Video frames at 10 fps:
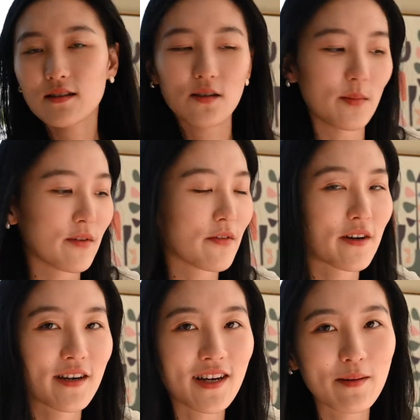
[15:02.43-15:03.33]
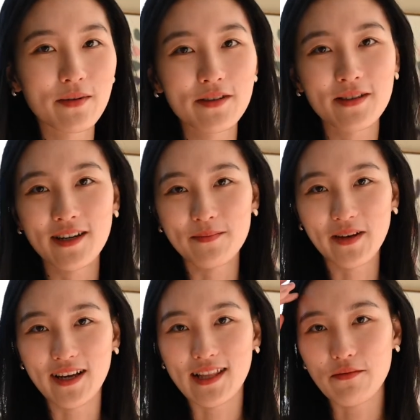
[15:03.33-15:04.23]
So before I put on
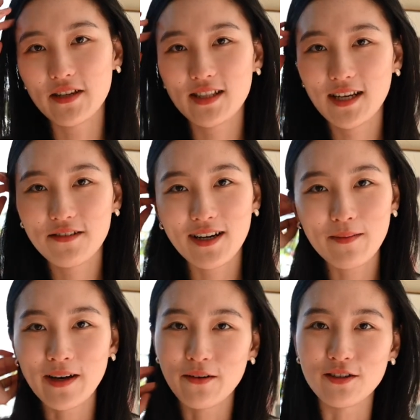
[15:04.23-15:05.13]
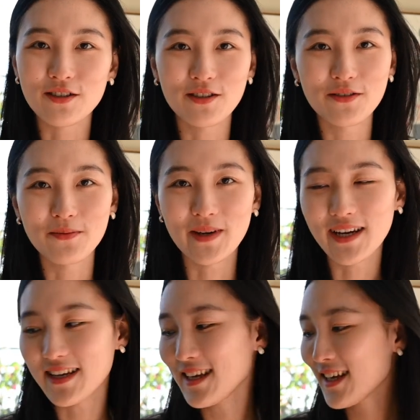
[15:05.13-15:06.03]
my Levitate wrap, I will show you
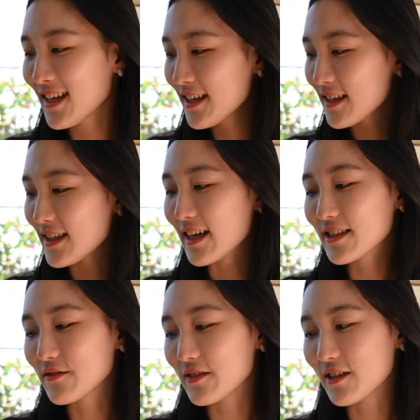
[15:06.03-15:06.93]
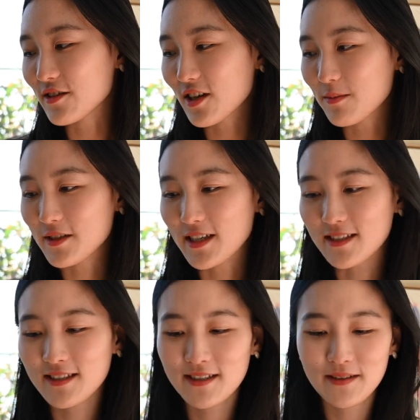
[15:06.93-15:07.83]
my next finished
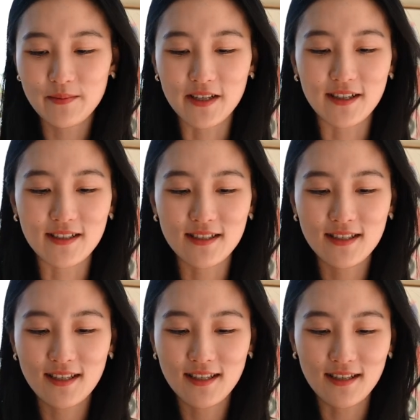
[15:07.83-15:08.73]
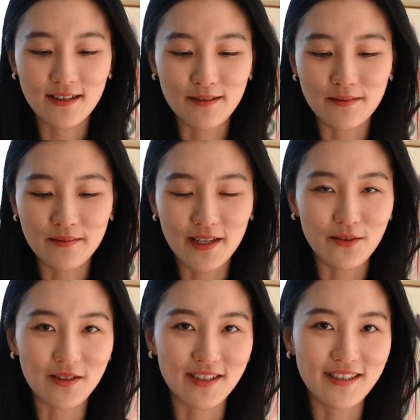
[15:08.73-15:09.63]
object, because I
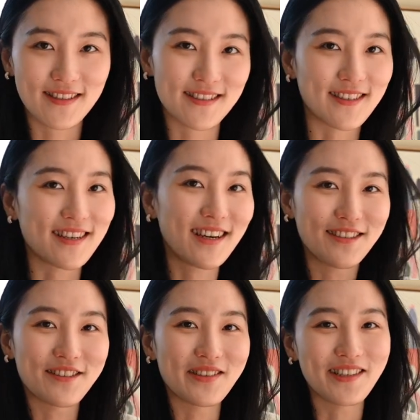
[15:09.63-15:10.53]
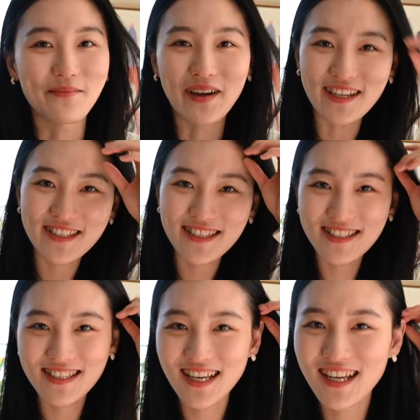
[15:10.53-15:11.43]
don't think the color really matches.